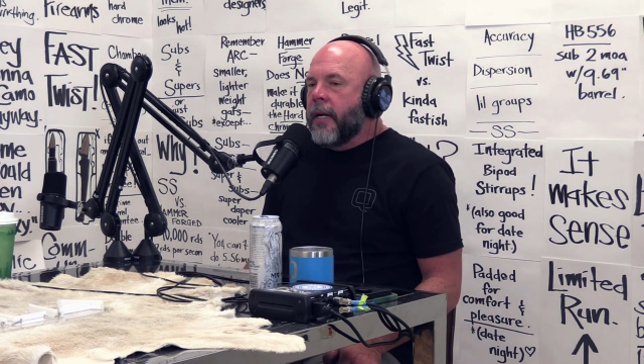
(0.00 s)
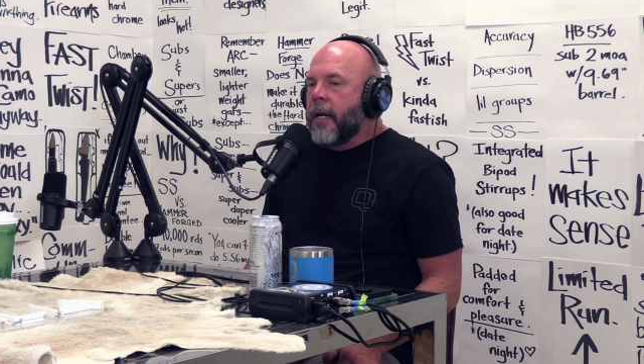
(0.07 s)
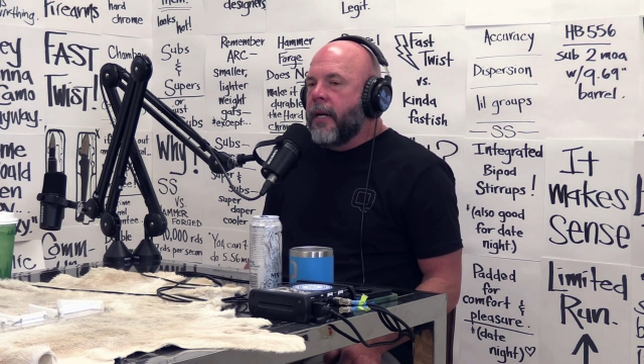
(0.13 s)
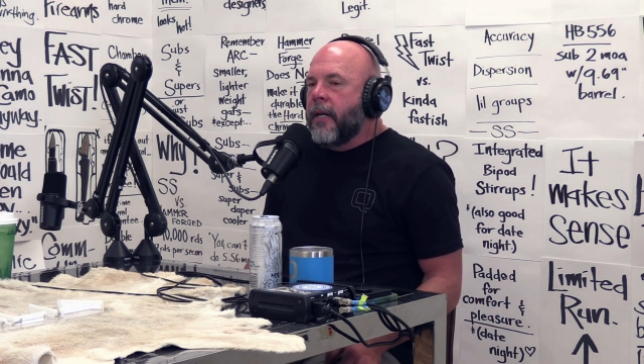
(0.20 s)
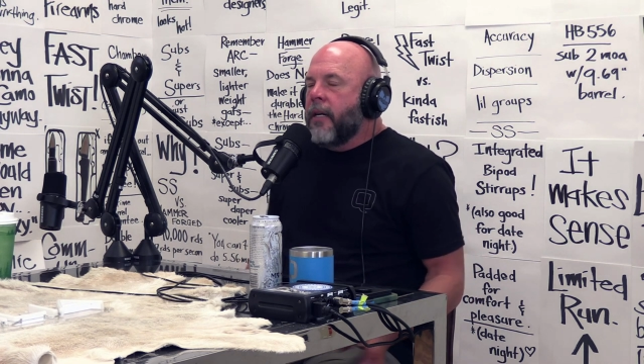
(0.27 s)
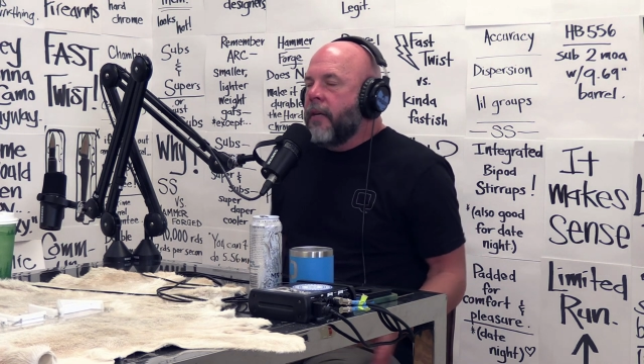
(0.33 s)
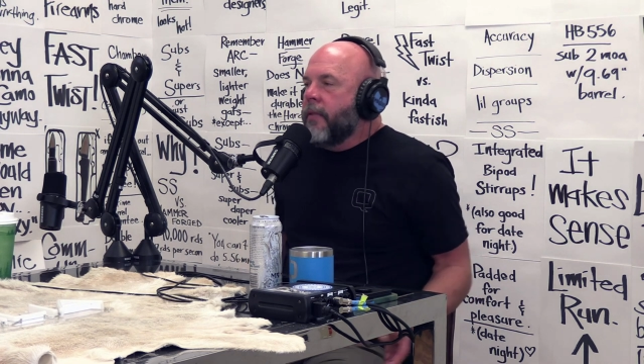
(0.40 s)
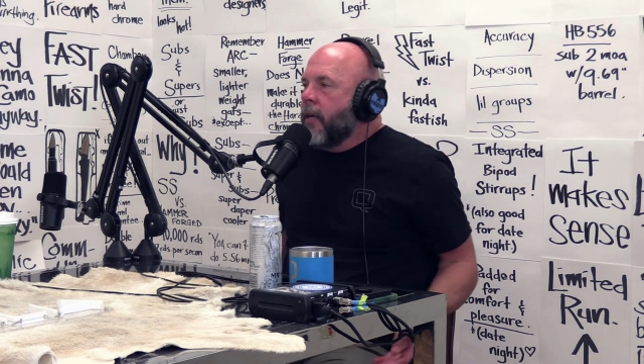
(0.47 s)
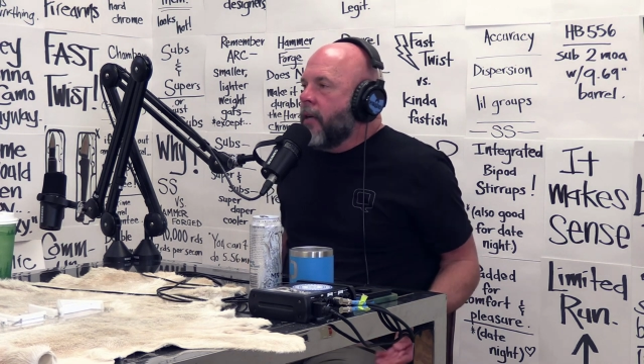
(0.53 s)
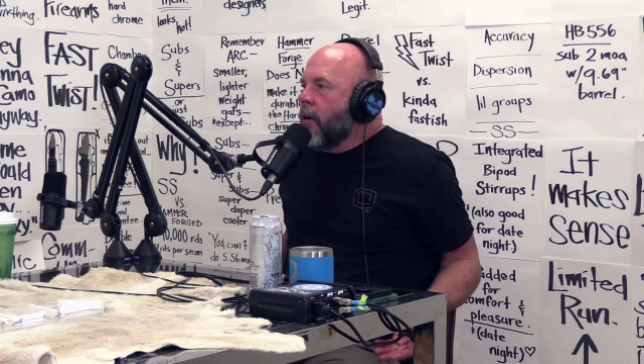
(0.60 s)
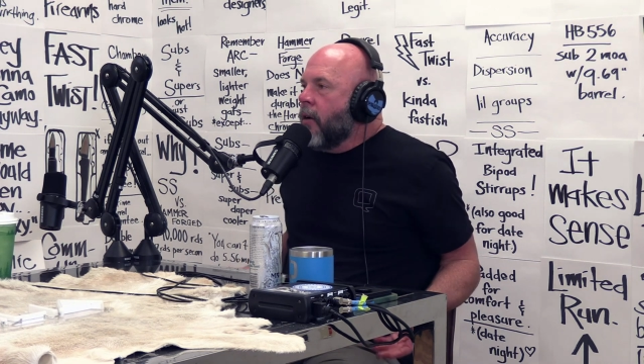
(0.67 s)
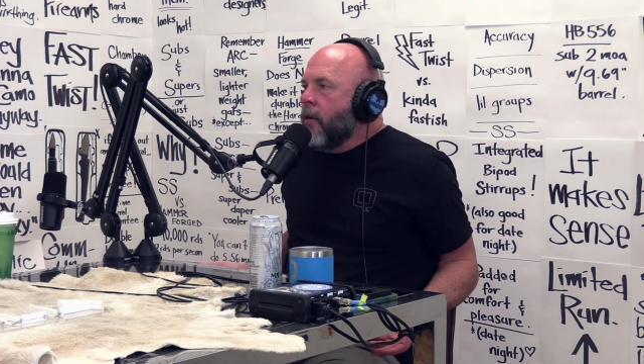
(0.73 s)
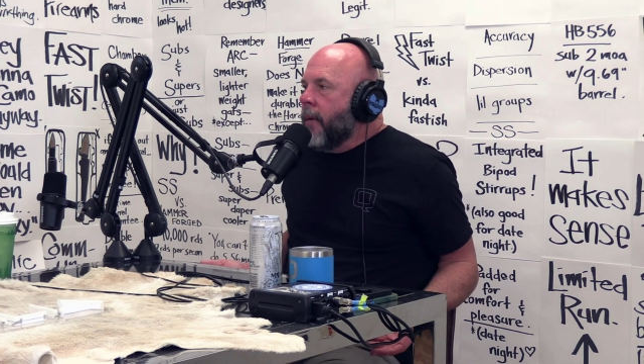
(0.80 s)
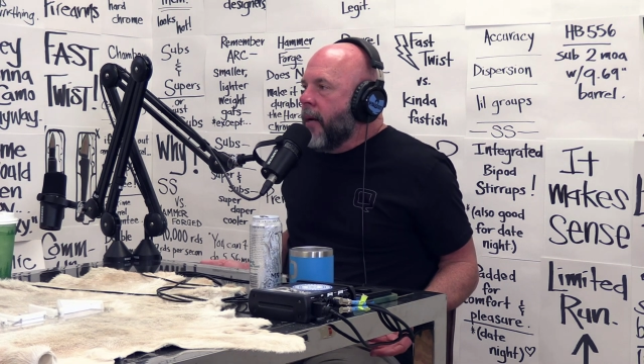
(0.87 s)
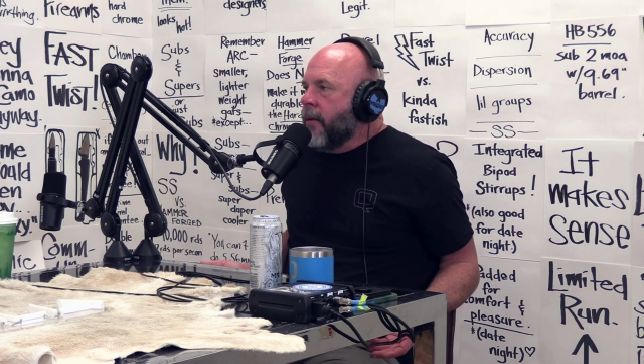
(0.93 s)
and I didn't even
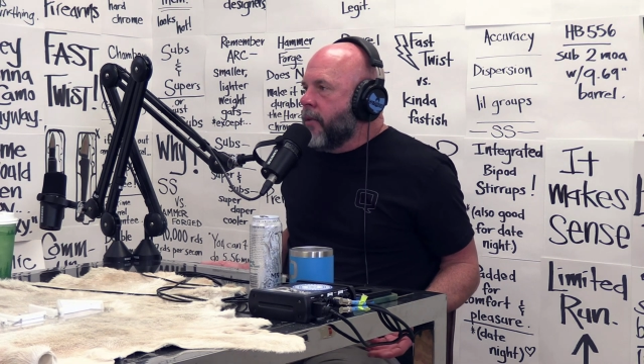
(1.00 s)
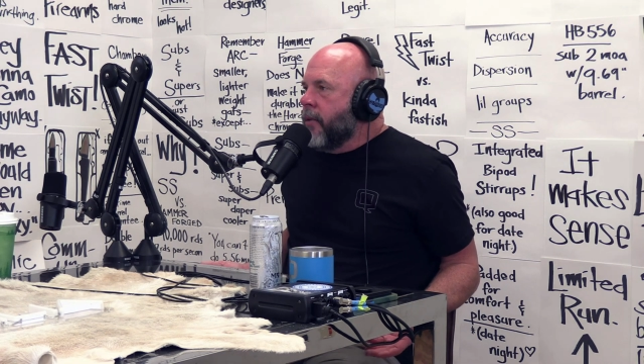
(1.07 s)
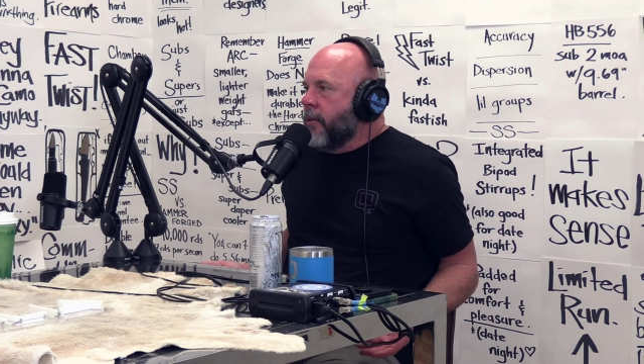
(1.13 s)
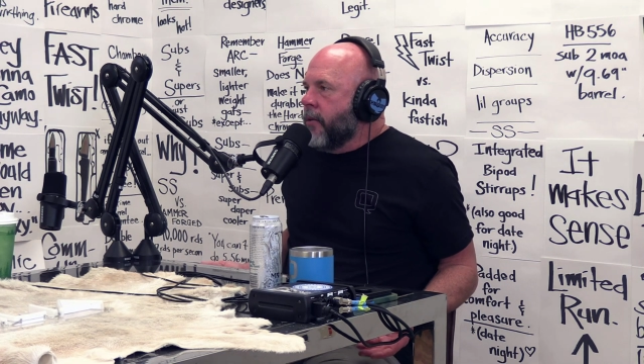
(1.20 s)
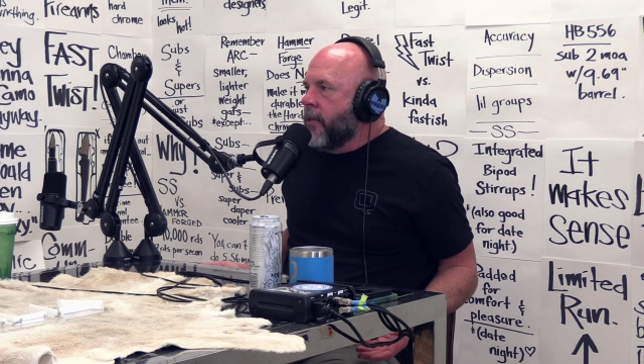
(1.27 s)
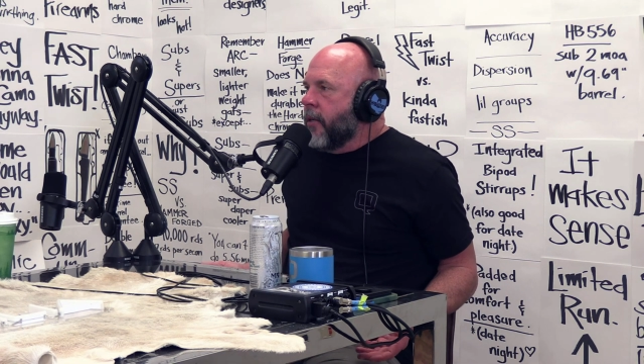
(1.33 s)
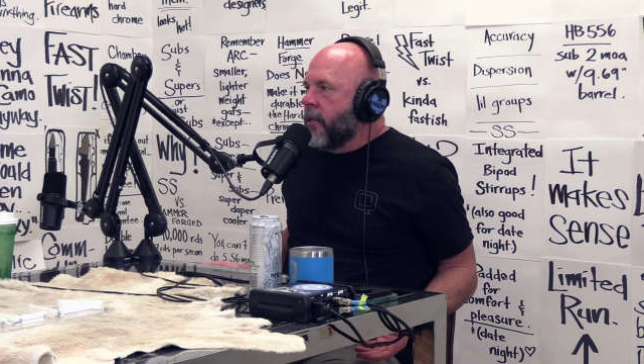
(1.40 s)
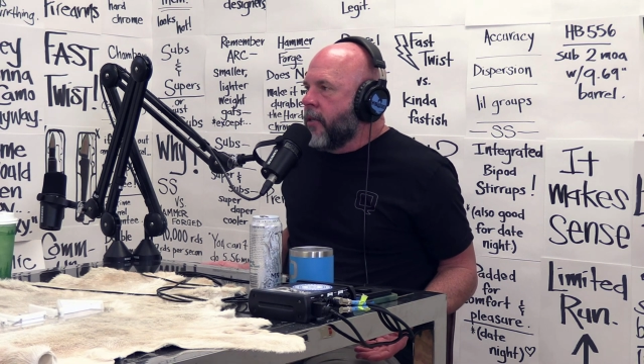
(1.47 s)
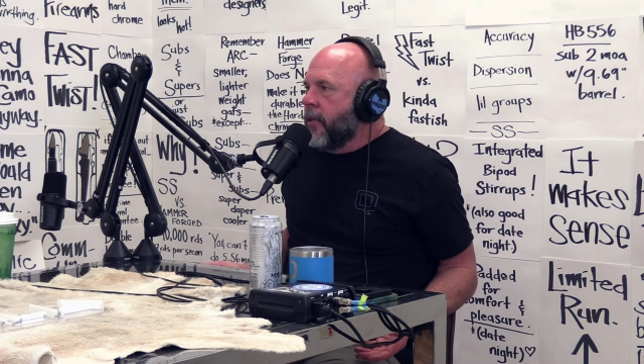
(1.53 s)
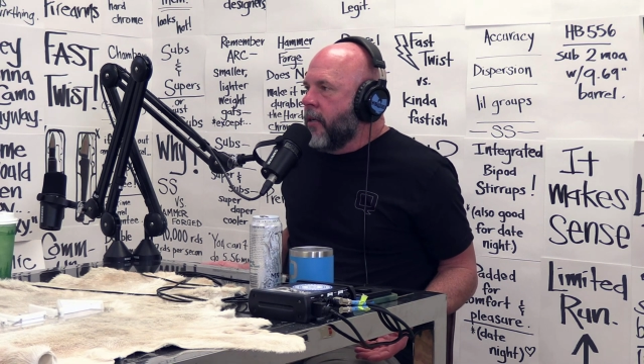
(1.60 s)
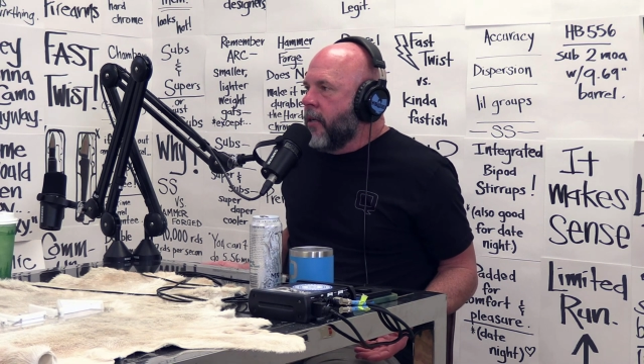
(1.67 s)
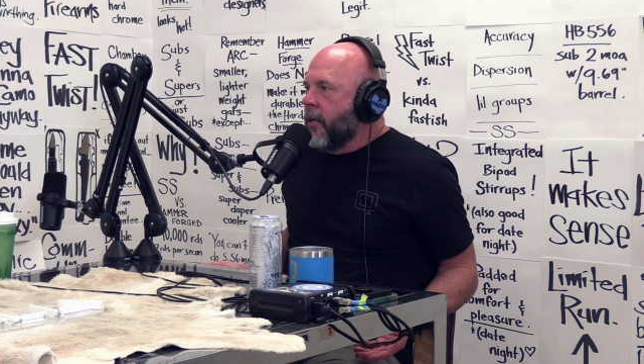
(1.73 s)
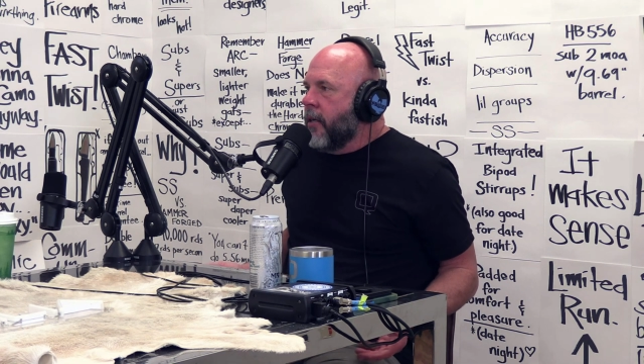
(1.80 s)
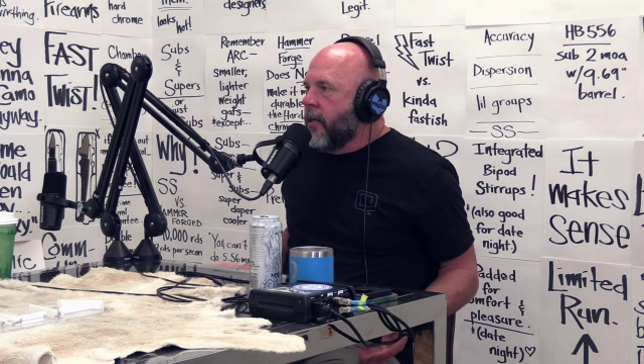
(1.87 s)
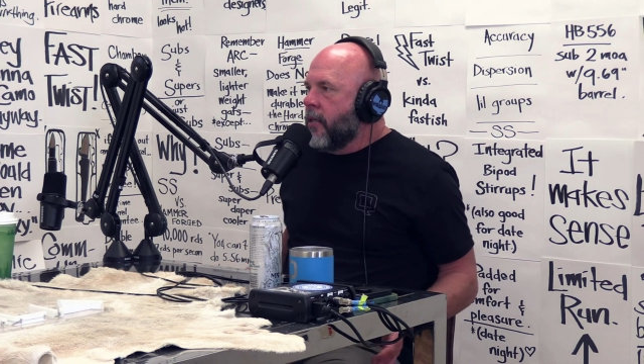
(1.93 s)
know about
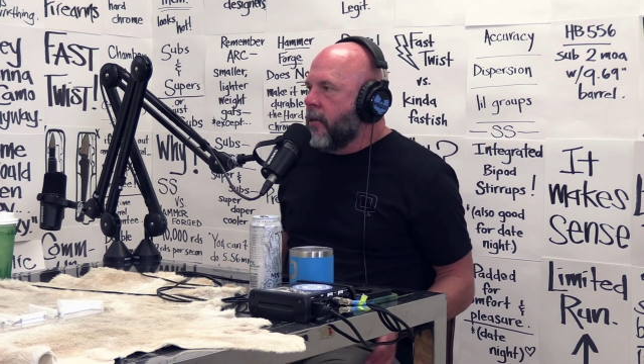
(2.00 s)
260